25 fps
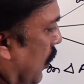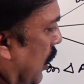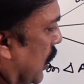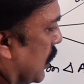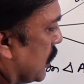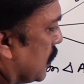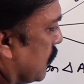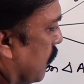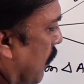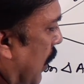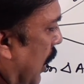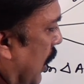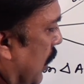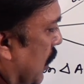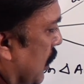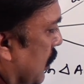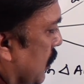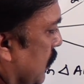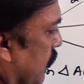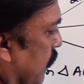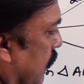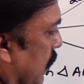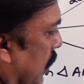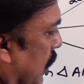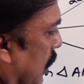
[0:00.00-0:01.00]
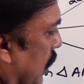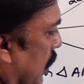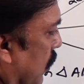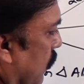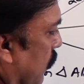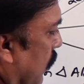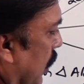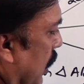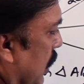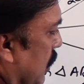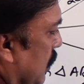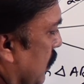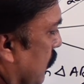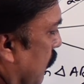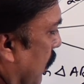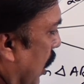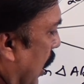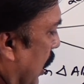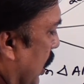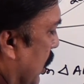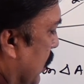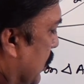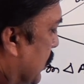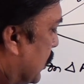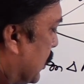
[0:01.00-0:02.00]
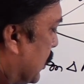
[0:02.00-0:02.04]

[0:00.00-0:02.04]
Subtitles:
S minus B into S minus